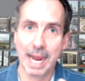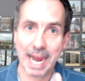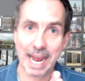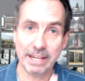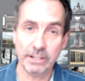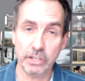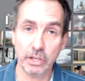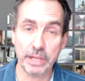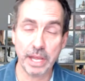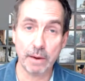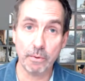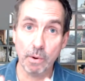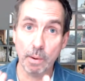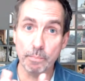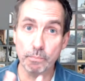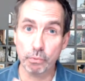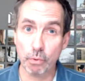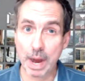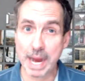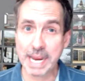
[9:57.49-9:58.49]
And so they were
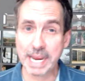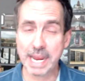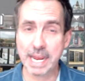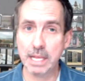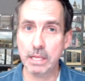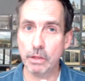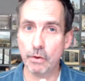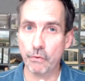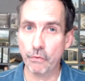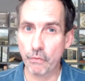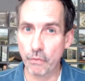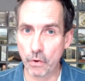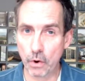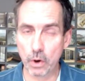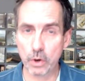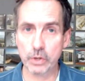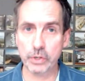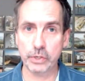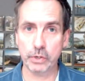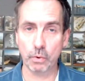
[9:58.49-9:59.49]
breaking the
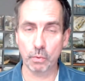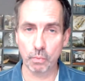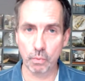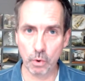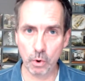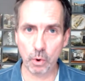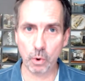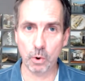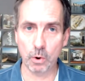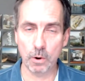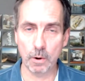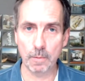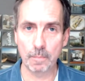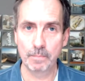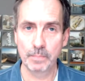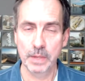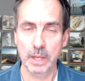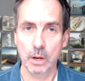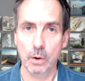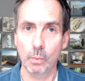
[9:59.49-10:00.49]
first
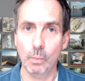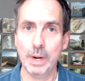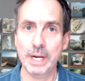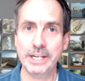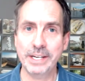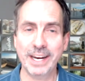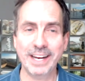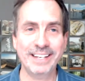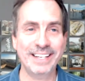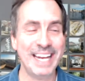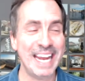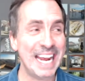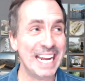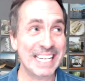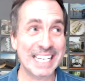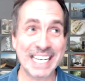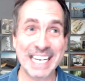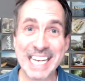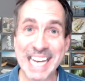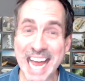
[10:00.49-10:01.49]
rule, which is
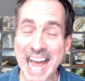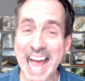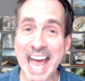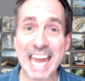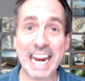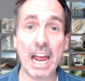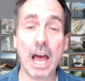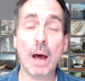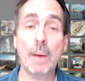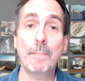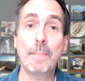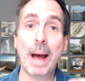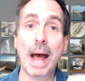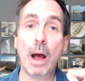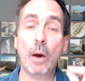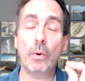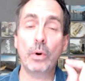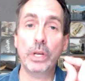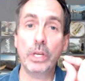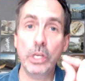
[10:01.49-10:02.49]
it's not
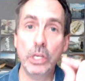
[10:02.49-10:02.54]
about